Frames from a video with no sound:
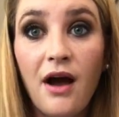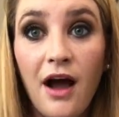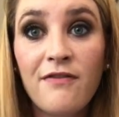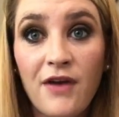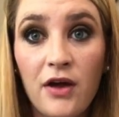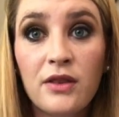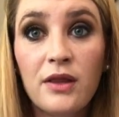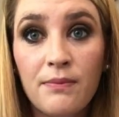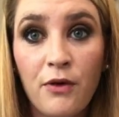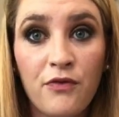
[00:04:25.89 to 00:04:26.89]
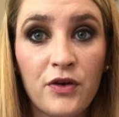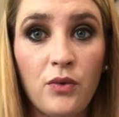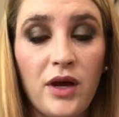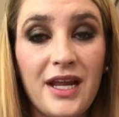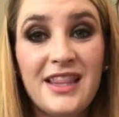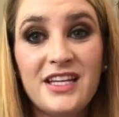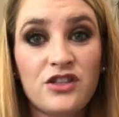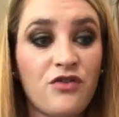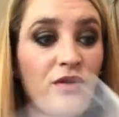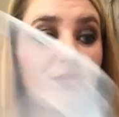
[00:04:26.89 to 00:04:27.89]
I found the perfect one, and these
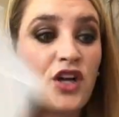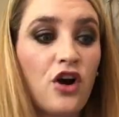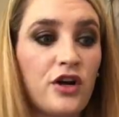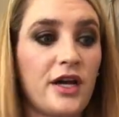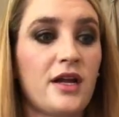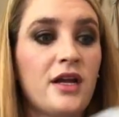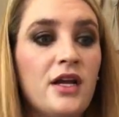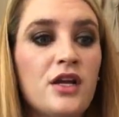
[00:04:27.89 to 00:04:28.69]
are from Target.